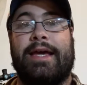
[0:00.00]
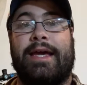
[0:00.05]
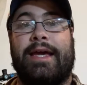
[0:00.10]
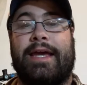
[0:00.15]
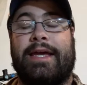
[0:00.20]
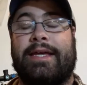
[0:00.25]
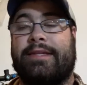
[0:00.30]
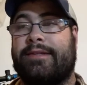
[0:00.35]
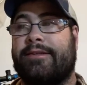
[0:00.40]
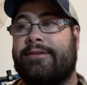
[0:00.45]

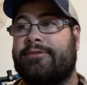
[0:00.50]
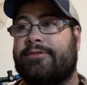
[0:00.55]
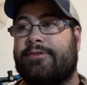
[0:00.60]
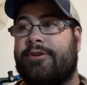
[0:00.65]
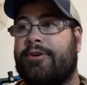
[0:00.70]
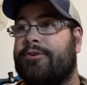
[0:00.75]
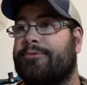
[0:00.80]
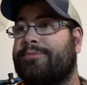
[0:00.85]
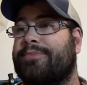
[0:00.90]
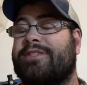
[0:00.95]
and that
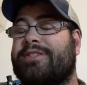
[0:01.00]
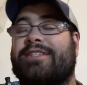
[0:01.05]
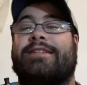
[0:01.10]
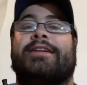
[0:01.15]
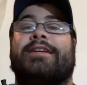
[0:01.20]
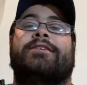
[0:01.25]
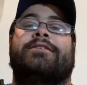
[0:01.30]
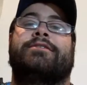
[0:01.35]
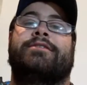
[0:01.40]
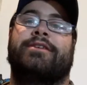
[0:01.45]
scope
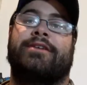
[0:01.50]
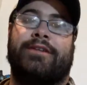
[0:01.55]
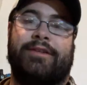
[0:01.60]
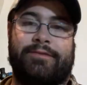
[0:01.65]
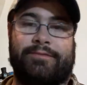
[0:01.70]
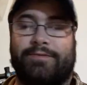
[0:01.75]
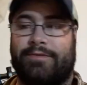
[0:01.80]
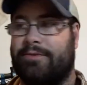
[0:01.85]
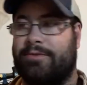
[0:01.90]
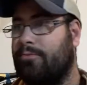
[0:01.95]
still
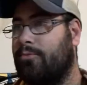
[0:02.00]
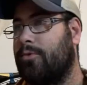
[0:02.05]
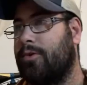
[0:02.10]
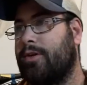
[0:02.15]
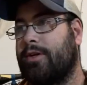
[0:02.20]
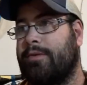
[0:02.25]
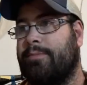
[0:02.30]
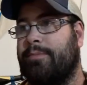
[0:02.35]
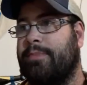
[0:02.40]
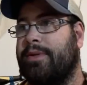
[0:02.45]
didn't even
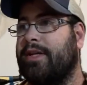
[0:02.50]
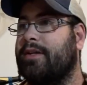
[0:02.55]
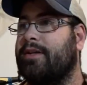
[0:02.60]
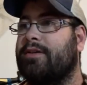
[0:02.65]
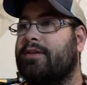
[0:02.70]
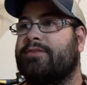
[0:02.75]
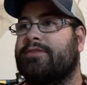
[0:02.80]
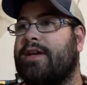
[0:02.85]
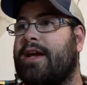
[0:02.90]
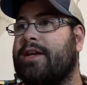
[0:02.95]
work
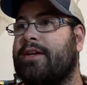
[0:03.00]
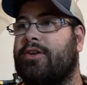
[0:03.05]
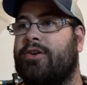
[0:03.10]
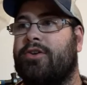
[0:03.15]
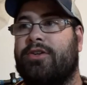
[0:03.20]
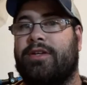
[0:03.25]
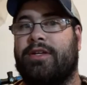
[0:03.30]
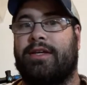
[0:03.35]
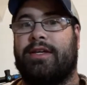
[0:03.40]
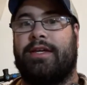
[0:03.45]
because I
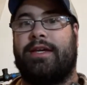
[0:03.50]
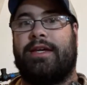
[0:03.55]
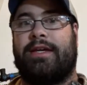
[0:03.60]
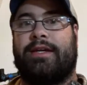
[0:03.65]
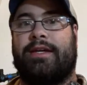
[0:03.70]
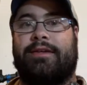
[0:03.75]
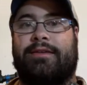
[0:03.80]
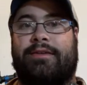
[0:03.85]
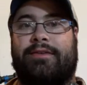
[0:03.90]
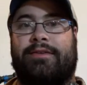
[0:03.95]
couldn't
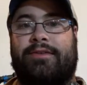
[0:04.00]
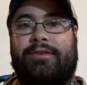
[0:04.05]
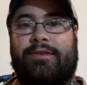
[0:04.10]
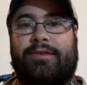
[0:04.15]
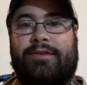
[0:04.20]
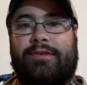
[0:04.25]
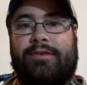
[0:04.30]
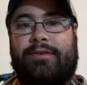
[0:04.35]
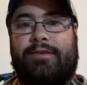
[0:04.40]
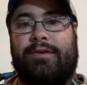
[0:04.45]
get
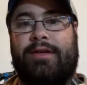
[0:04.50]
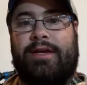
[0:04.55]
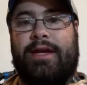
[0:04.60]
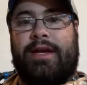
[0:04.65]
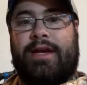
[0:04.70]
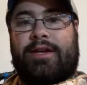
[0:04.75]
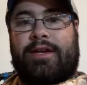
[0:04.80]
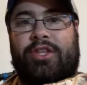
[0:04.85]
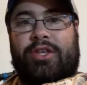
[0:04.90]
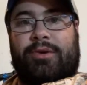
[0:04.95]
the
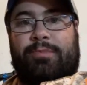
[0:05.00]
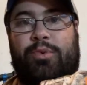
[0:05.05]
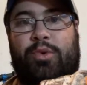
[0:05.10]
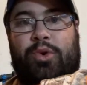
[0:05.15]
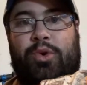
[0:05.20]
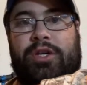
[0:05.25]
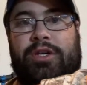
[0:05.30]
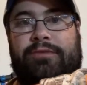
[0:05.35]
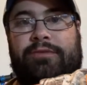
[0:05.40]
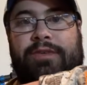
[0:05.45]

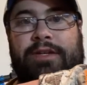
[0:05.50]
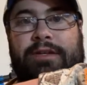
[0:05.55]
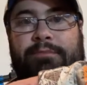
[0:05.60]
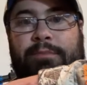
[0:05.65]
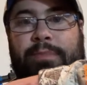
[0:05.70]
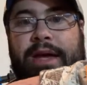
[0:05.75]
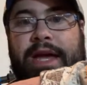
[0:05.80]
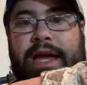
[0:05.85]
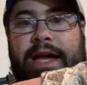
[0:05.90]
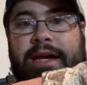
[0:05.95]
point of
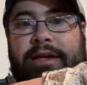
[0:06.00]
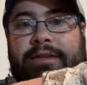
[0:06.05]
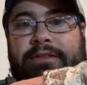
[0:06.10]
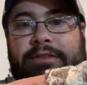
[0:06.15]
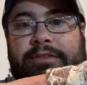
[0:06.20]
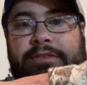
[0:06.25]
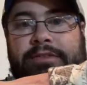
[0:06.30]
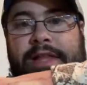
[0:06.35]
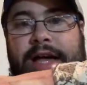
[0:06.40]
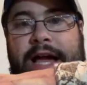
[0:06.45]
impact to
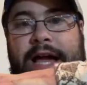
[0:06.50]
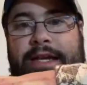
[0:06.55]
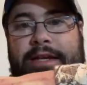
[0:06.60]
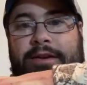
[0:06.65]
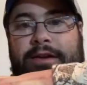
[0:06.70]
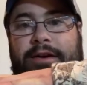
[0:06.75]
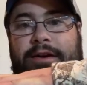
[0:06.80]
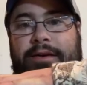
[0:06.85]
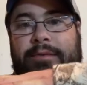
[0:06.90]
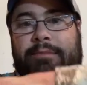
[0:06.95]
line
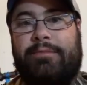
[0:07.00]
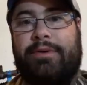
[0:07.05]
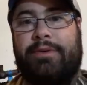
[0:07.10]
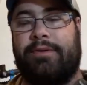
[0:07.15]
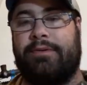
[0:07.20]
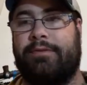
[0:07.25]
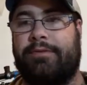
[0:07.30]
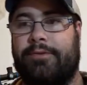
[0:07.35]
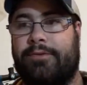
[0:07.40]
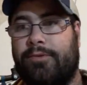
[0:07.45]
up
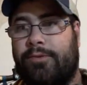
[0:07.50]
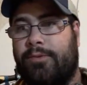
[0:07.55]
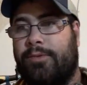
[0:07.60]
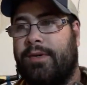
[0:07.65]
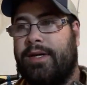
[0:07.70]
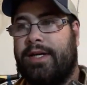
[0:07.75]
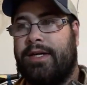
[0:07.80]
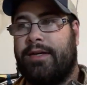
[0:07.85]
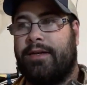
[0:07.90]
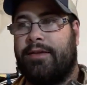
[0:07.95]

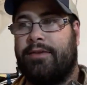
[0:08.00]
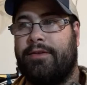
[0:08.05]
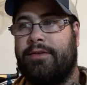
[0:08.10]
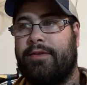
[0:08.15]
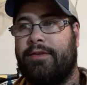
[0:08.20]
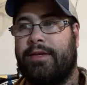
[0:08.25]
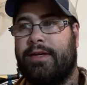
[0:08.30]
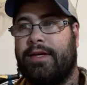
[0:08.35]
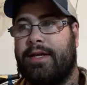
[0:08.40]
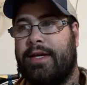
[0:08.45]
with
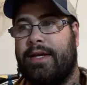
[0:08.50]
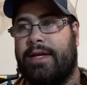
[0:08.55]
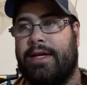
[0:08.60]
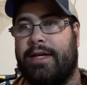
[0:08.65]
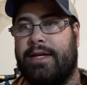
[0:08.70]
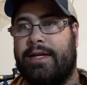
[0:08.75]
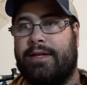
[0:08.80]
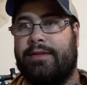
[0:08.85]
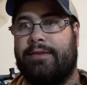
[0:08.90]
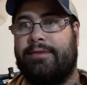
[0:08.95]

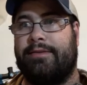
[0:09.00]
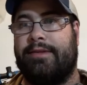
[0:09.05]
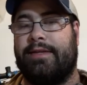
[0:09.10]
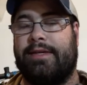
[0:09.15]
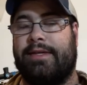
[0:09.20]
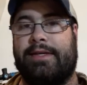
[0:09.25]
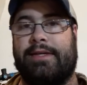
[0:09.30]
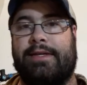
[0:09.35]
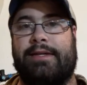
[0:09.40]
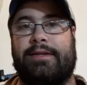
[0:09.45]

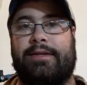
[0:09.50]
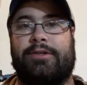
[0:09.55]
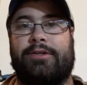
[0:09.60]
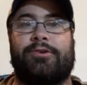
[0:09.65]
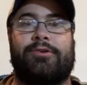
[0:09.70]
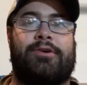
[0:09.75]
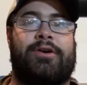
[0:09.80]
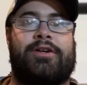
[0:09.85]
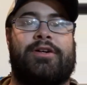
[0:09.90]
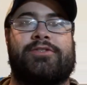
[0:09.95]
the
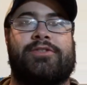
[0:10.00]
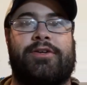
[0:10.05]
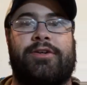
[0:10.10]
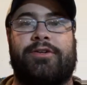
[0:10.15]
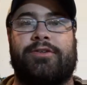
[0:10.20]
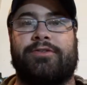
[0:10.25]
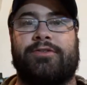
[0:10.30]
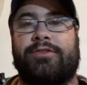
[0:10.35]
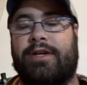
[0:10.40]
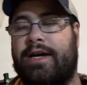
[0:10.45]

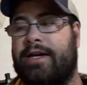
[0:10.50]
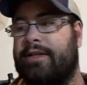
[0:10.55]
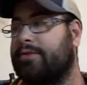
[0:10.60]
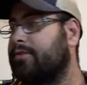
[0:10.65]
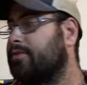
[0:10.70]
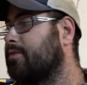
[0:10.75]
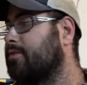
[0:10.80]
crosshairs on the